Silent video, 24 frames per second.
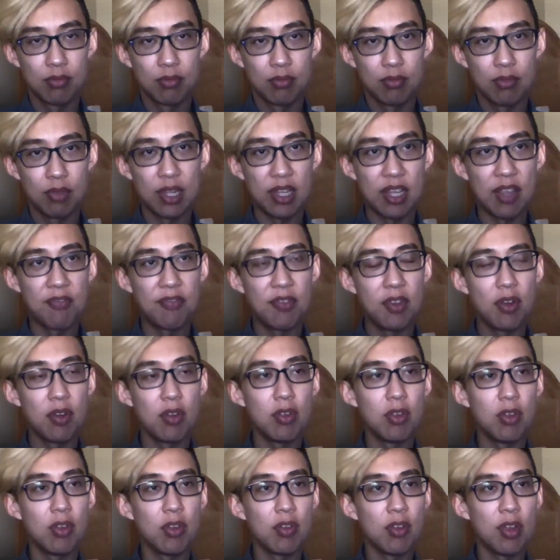Like if
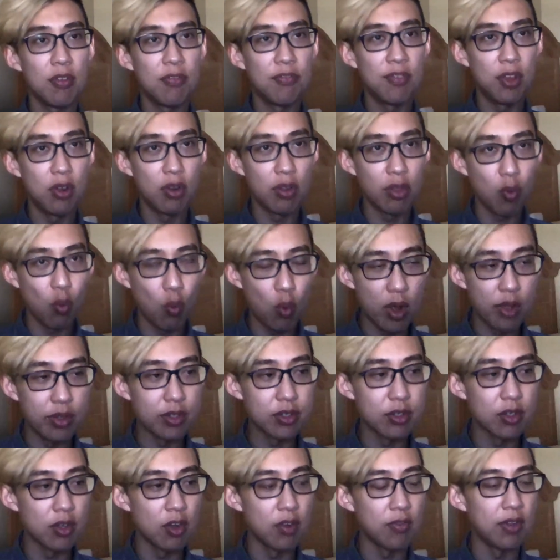you're the one
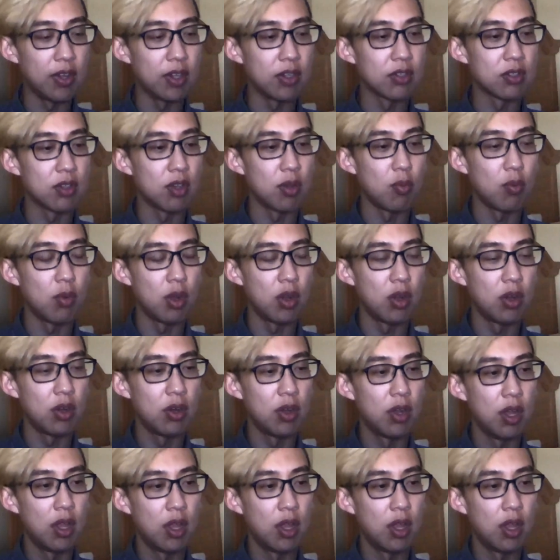serving someone